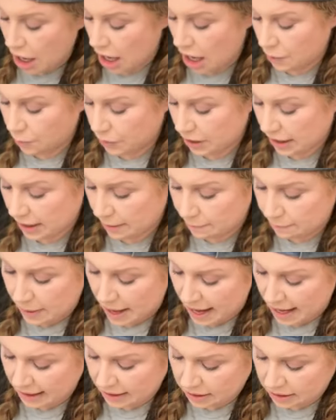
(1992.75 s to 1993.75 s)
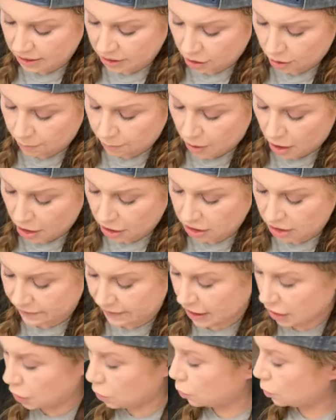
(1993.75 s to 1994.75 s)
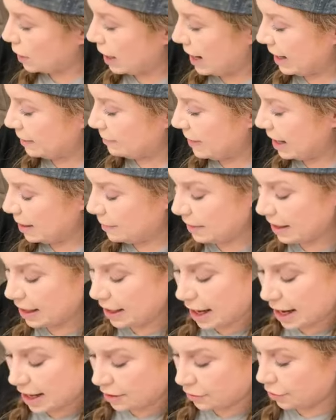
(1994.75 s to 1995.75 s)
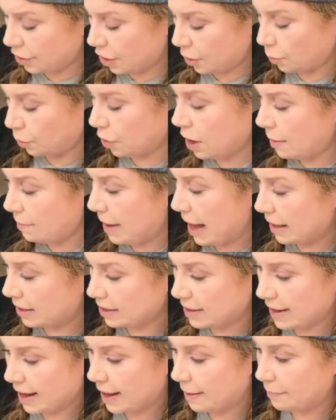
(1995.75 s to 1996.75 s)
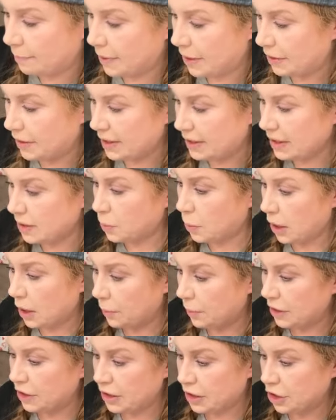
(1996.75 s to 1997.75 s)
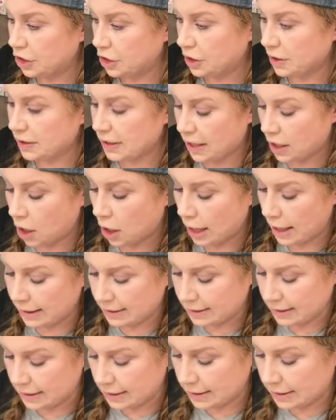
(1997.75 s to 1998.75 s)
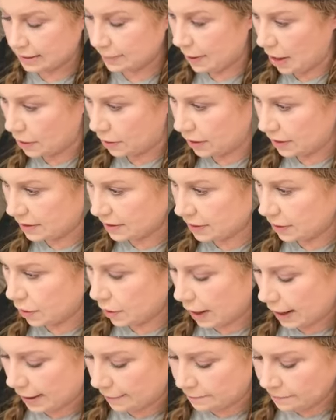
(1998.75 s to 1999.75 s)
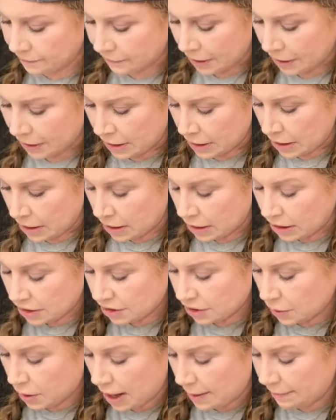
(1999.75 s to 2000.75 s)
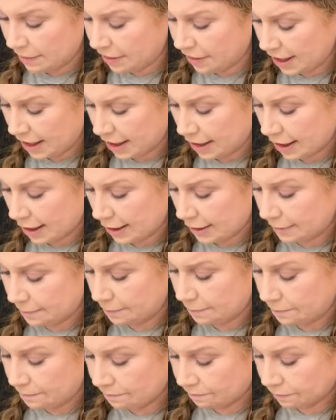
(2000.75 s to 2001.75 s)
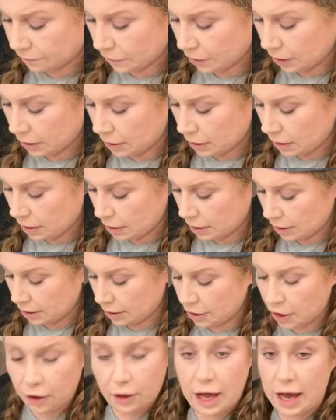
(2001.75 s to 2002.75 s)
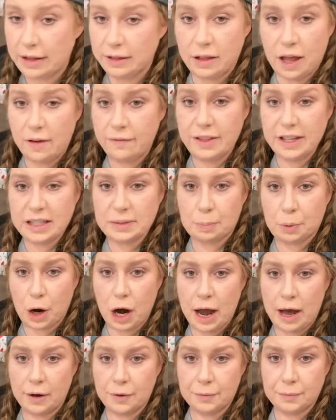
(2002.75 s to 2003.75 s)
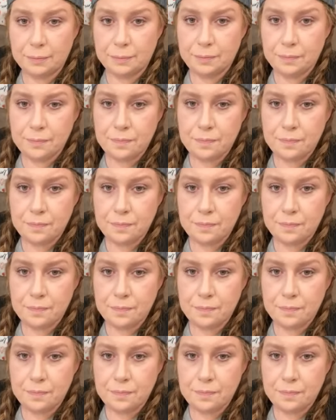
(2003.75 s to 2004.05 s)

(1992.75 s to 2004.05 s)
And we can paint certain parts of it gray, maybe. I don't know. We'll come back to that. But this is where we need to just get our ideas about us, okay? So I'm thinking, y'all, I love this brown.